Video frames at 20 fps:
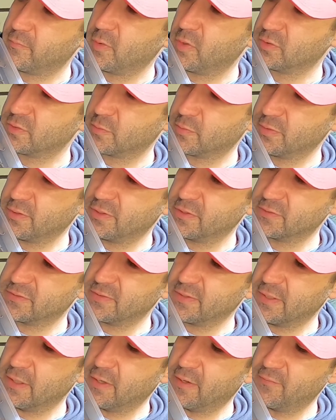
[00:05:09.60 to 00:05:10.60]
multiple years
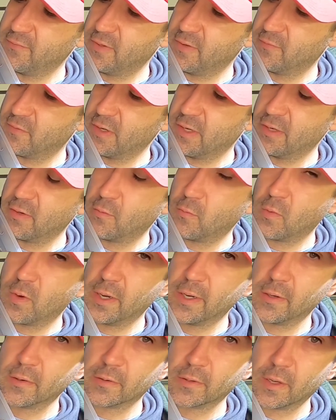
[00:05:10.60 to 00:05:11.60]
now. I've never had a
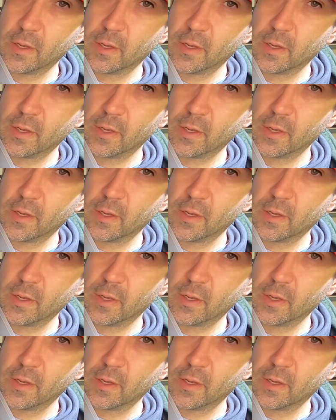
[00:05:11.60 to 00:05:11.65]
wire